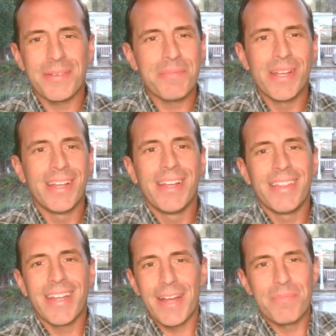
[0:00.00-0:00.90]
them
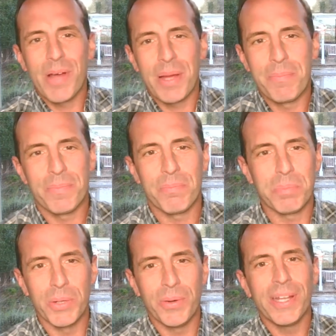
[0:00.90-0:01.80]
that I
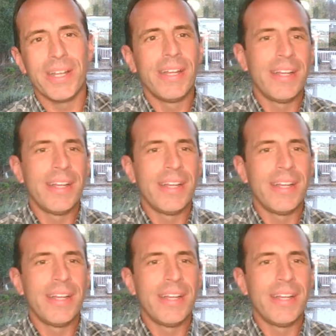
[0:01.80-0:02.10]
blew it.